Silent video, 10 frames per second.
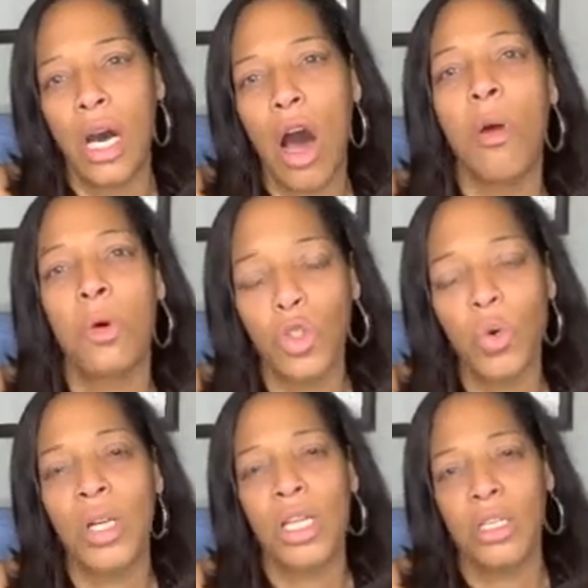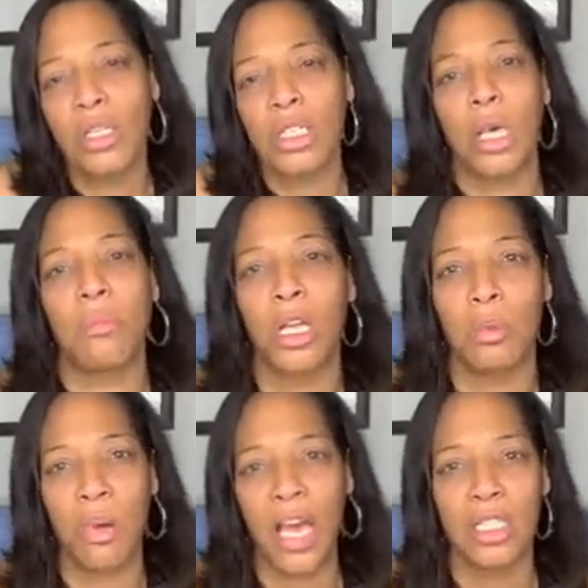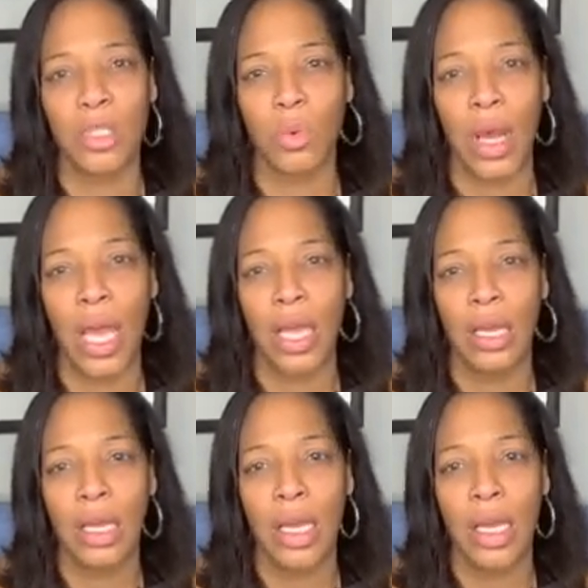Almost 20 years since our mother passed away.